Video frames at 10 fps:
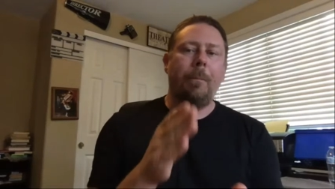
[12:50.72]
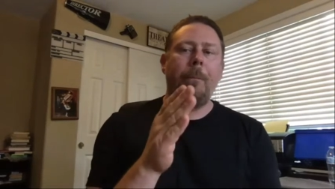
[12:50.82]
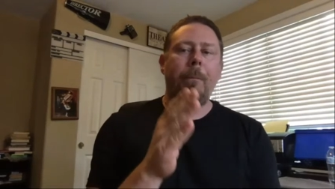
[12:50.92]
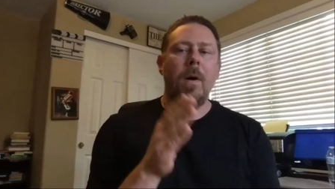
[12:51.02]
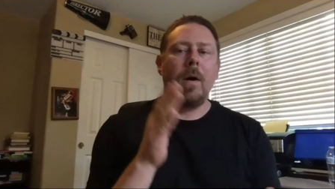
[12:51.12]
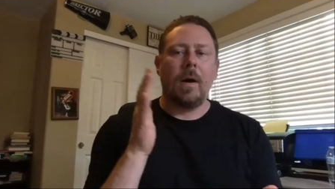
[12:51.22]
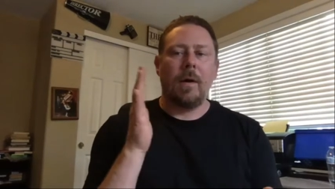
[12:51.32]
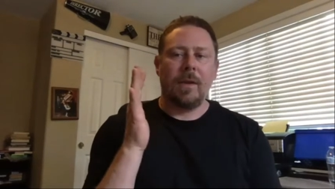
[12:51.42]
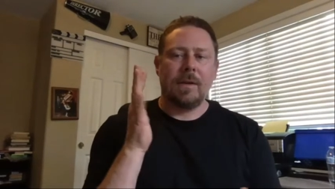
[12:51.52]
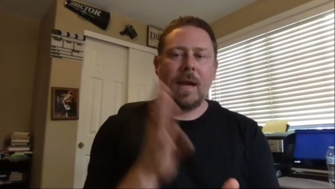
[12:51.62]

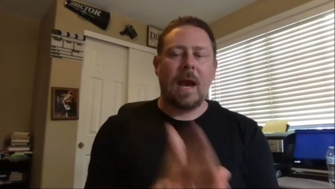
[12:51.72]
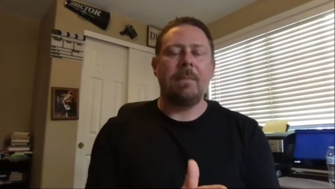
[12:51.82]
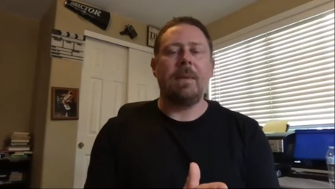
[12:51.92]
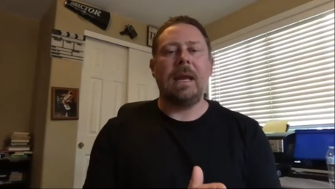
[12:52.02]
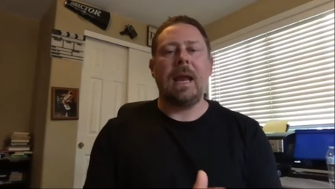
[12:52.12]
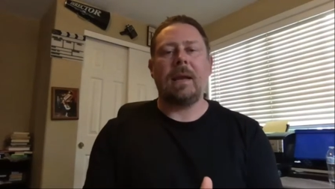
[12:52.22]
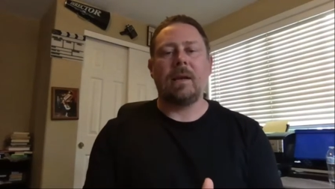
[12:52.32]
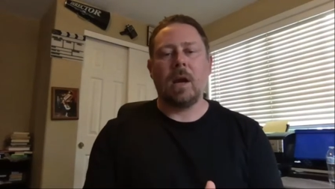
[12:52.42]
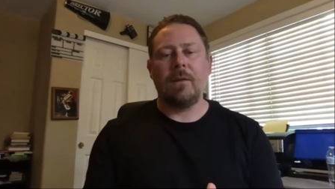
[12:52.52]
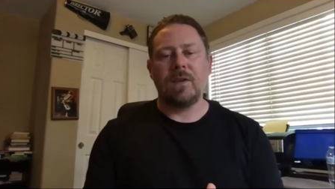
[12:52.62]
the time that he had
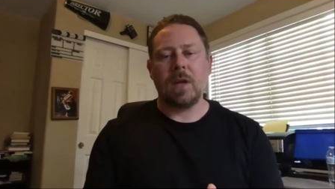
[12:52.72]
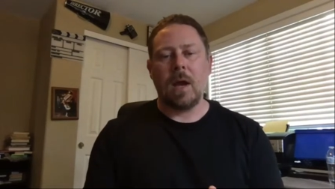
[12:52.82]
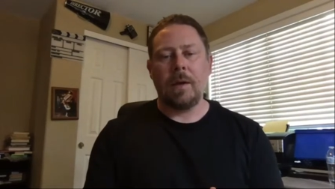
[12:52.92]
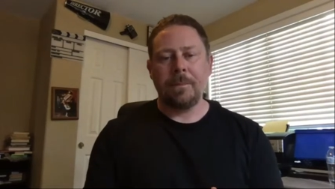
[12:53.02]
cuffs on,